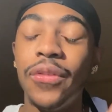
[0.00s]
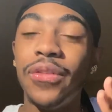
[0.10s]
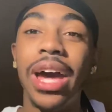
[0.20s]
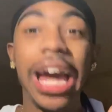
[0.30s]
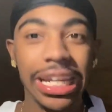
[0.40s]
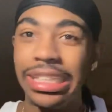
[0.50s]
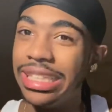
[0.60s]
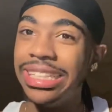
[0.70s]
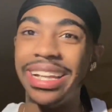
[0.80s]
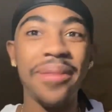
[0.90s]
Fine.
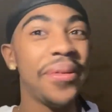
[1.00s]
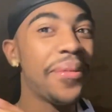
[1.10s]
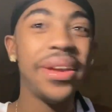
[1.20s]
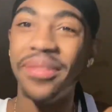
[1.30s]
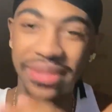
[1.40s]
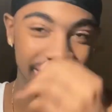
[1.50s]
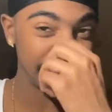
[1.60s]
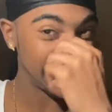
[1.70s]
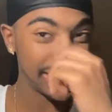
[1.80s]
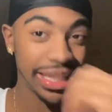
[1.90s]
I've been waiting for this
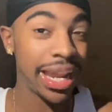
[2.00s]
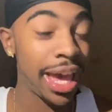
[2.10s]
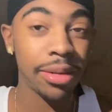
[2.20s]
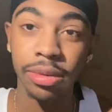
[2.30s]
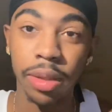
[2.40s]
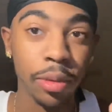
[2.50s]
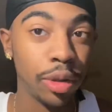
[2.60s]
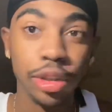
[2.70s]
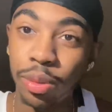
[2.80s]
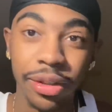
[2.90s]
because he got an album coming on
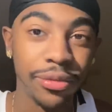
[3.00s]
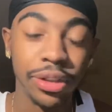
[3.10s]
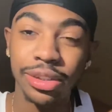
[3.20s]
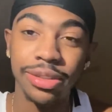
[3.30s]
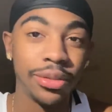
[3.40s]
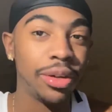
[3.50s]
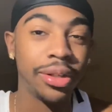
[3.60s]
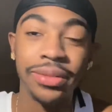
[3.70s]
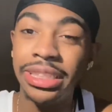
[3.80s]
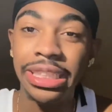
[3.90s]
the 21st. If y'all
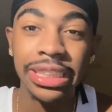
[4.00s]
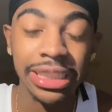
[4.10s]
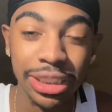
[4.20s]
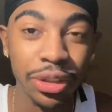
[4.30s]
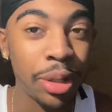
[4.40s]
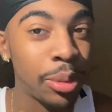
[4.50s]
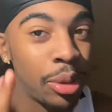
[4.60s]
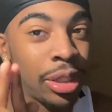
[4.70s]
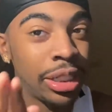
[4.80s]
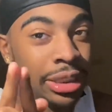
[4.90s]
haven't seen his Instagram, go
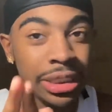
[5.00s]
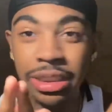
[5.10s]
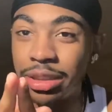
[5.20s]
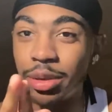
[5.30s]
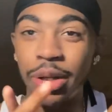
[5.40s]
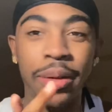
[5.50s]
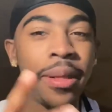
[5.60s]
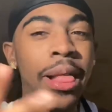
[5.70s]
look at his Instagram.